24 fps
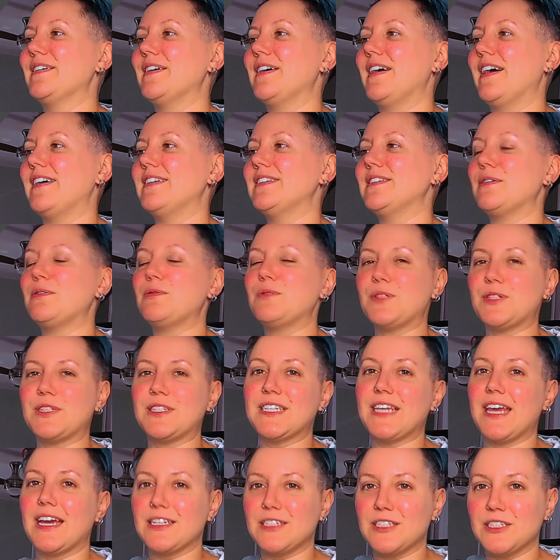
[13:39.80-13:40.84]
as I was
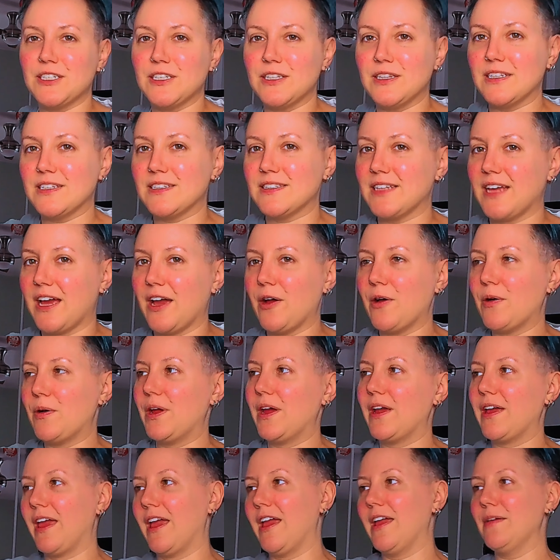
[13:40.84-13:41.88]
sketching this out,
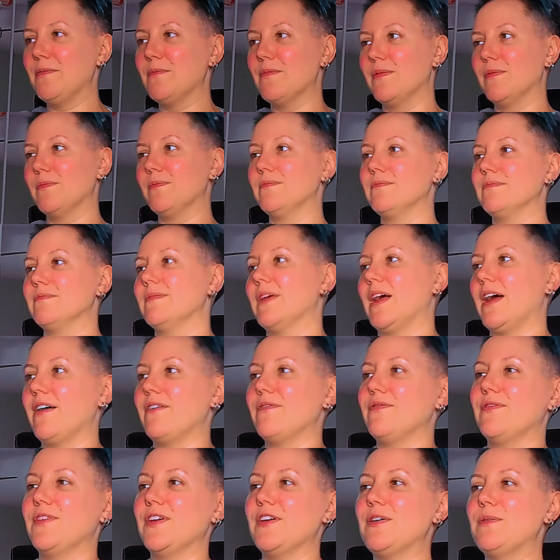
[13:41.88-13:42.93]
it came
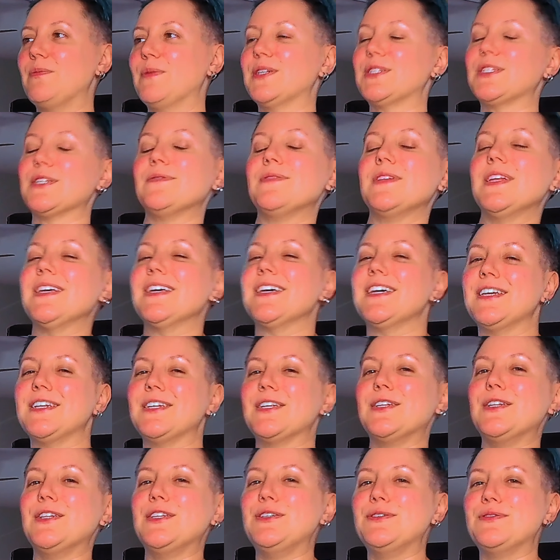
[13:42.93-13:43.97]
very much of like an
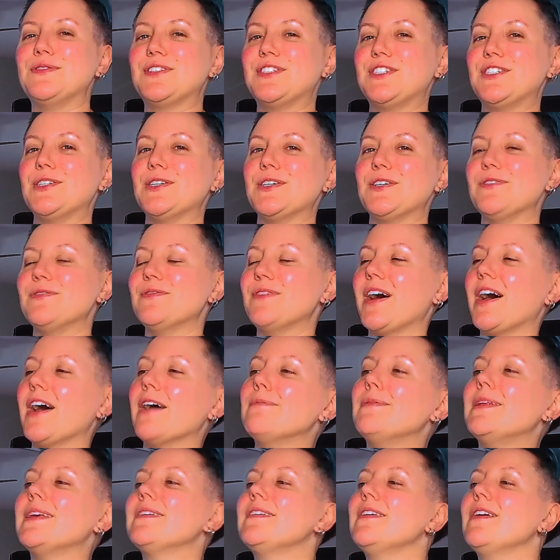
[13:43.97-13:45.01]
aloof, chill
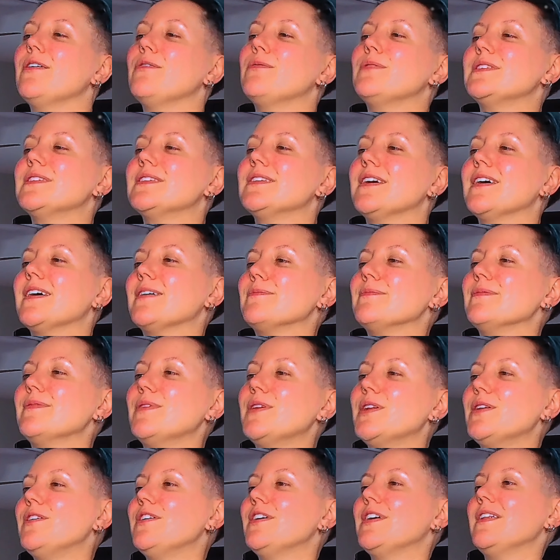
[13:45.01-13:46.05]
vibe. Like, yeah, what's up?
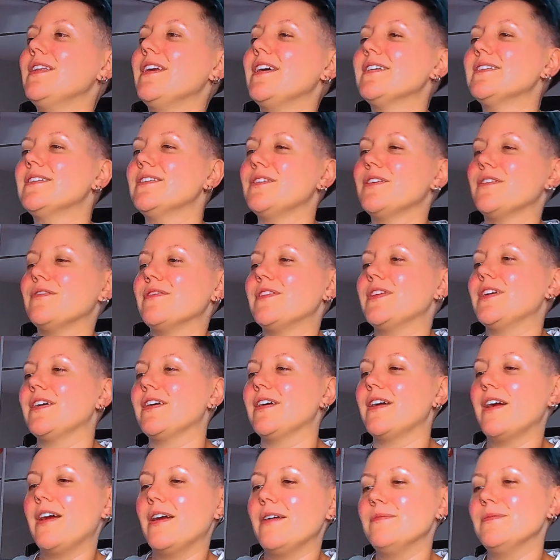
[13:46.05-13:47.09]
What are you collecting over
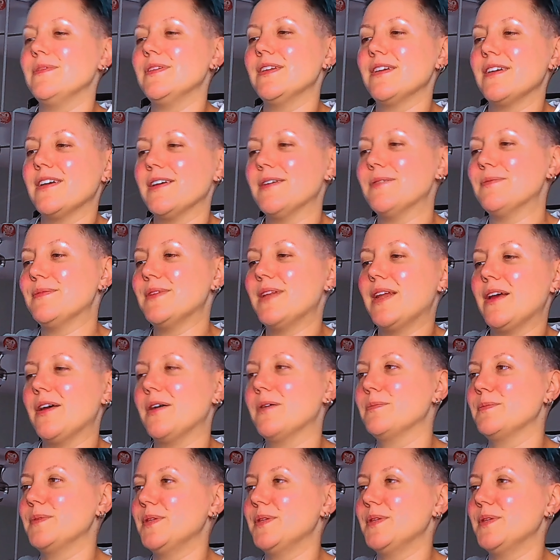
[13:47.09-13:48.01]
there? I'm gonna come and help